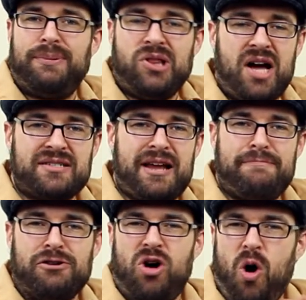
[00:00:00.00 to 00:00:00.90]
plus I
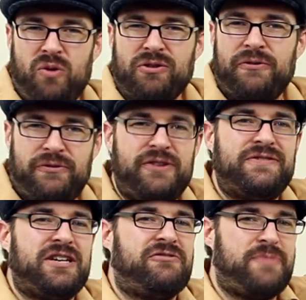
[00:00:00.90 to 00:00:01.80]
put over
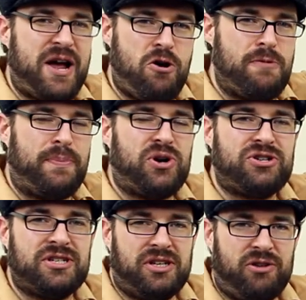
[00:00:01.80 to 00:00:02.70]
50 of my own
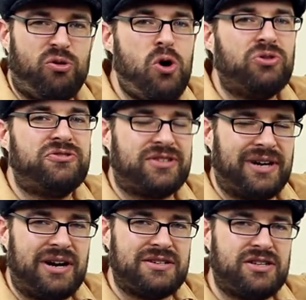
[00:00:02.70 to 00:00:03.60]
personally rolled cigars.